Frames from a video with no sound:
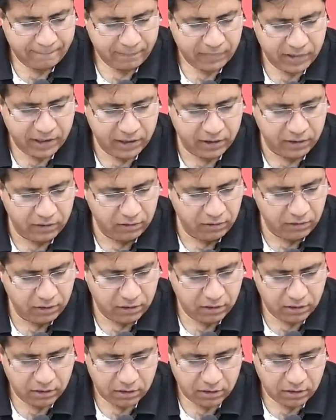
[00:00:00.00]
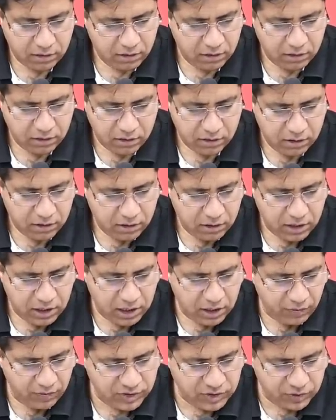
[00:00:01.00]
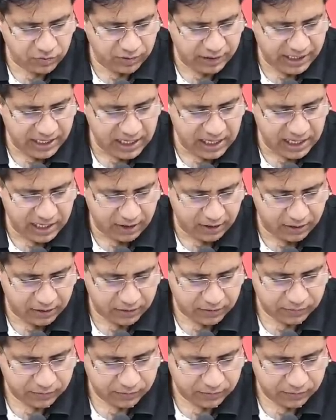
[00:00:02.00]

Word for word: No? No, it's only here.